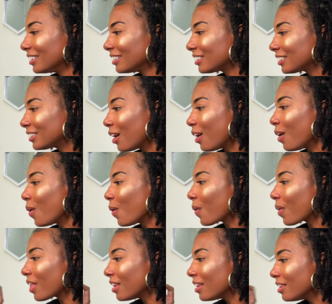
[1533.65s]

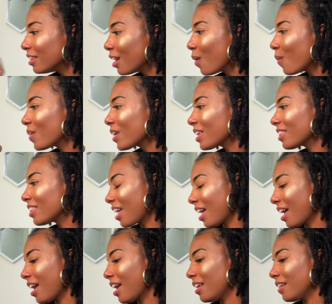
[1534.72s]
so knowing
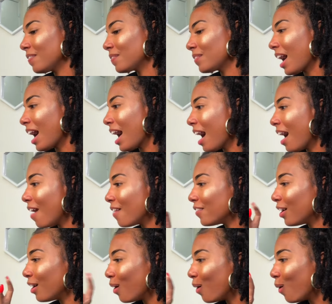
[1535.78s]
that I have
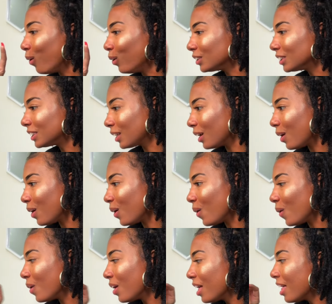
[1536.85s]
an old
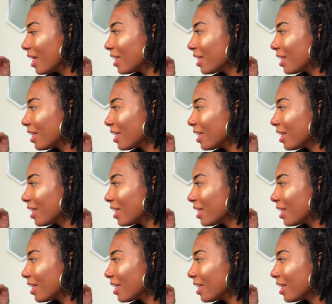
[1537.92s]
soul,